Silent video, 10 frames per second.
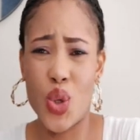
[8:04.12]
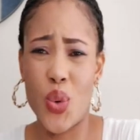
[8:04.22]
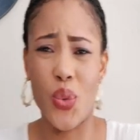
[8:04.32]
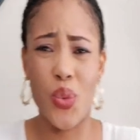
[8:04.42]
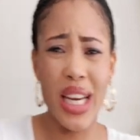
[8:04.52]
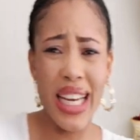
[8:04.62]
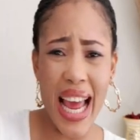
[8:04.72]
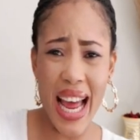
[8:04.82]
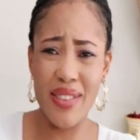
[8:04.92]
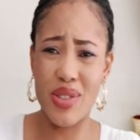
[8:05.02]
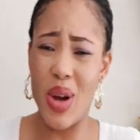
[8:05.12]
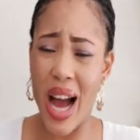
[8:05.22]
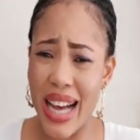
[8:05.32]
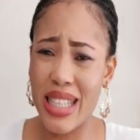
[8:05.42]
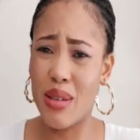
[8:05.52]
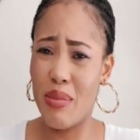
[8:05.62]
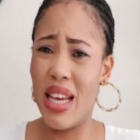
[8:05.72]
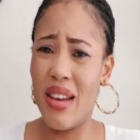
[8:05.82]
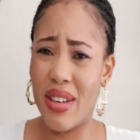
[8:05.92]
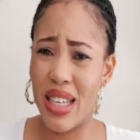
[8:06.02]
Like, do you really have to ask
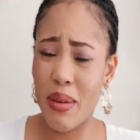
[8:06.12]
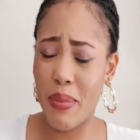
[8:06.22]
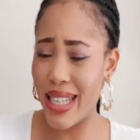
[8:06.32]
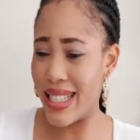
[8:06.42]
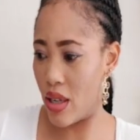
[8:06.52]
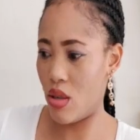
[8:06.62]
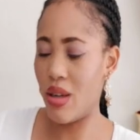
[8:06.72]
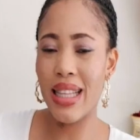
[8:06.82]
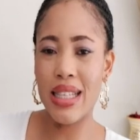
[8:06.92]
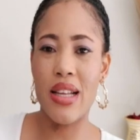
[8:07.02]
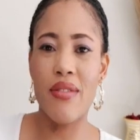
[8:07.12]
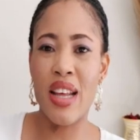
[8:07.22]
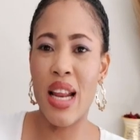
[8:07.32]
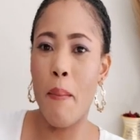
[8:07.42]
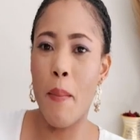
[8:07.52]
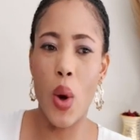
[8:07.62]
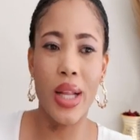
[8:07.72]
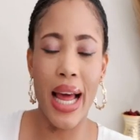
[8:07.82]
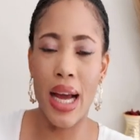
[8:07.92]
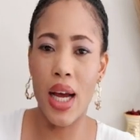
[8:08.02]
me if I need a plastic? Look at the stuff that I
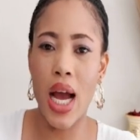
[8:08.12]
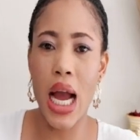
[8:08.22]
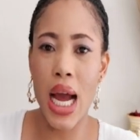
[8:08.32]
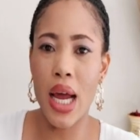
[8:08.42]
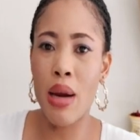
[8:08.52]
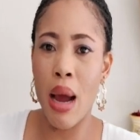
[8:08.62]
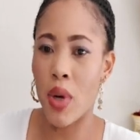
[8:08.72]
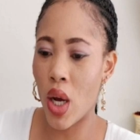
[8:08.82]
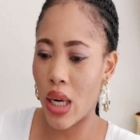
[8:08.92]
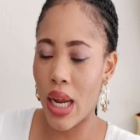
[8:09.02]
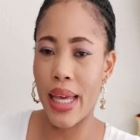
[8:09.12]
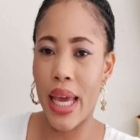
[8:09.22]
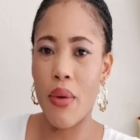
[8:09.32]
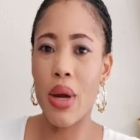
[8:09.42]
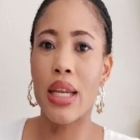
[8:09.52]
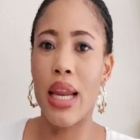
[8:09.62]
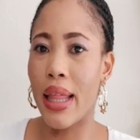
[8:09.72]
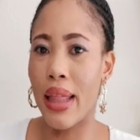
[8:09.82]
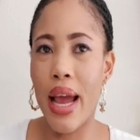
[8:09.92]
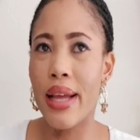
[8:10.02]
bought. Like, I can't, I'm not going to carry it
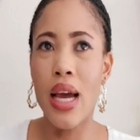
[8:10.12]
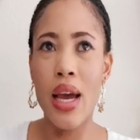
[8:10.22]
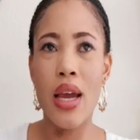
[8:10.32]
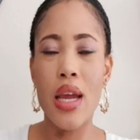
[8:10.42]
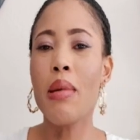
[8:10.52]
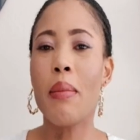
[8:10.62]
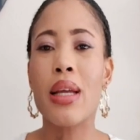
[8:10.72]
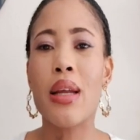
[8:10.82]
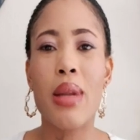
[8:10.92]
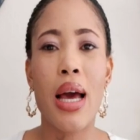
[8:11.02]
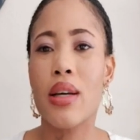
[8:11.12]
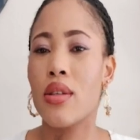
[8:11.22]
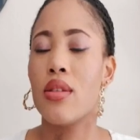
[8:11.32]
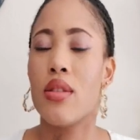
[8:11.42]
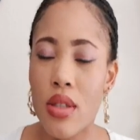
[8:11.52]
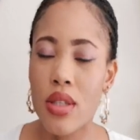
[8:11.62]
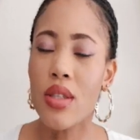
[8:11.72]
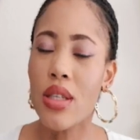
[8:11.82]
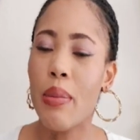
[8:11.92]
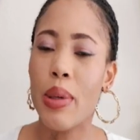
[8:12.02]
like that. In my mind, I'm like, she's
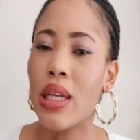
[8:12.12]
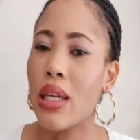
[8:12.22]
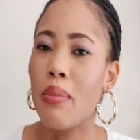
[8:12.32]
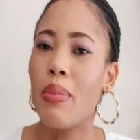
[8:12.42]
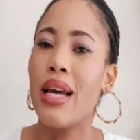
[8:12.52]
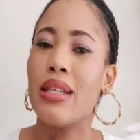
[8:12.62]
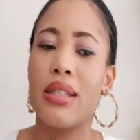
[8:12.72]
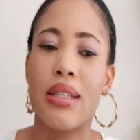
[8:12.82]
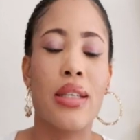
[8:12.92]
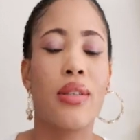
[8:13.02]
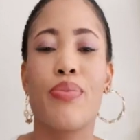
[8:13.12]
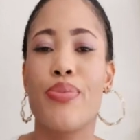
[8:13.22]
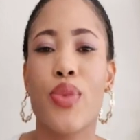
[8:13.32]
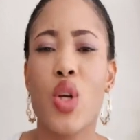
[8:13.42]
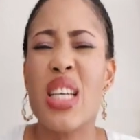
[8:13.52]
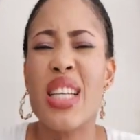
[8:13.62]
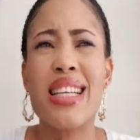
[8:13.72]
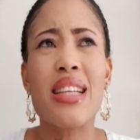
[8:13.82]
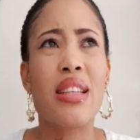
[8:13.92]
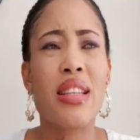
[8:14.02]
just going to put it in the plastic and... because I
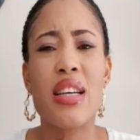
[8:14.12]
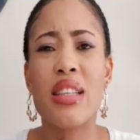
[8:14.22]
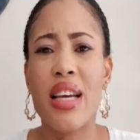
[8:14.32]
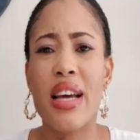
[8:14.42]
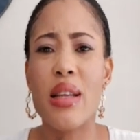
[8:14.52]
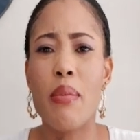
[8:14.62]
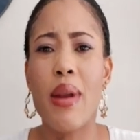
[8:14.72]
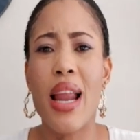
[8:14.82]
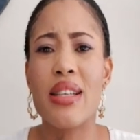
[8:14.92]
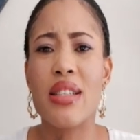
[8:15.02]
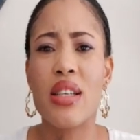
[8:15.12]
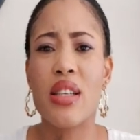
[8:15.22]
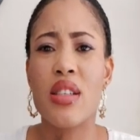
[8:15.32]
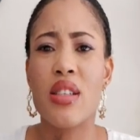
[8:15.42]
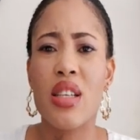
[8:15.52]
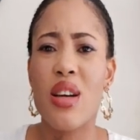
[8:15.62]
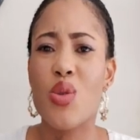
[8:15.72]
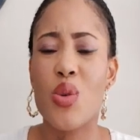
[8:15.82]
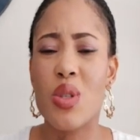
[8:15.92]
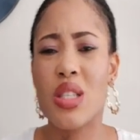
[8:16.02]
didn't think that the plastic, they
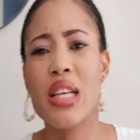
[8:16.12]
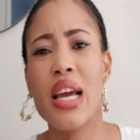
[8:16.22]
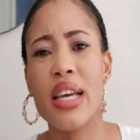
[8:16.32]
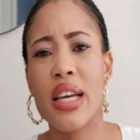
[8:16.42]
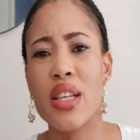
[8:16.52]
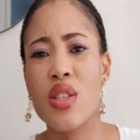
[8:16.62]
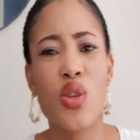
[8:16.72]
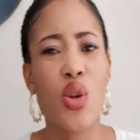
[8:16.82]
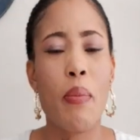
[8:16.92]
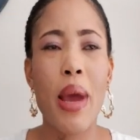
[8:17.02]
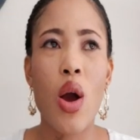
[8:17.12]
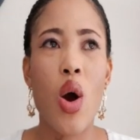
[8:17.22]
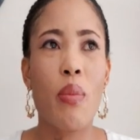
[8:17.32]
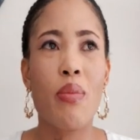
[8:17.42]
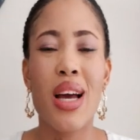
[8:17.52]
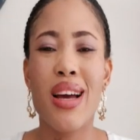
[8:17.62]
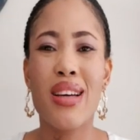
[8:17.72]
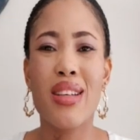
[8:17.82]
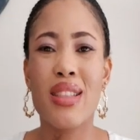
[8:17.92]
also selling it, you know. Back home,